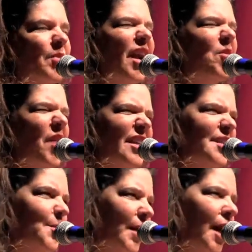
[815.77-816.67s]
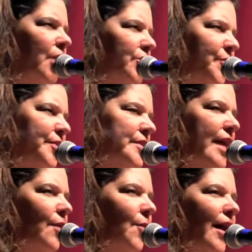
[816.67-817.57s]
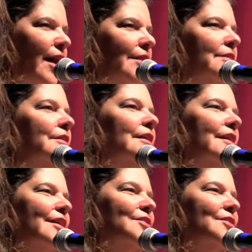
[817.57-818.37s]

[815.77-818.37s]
but I wanted to be 100% well.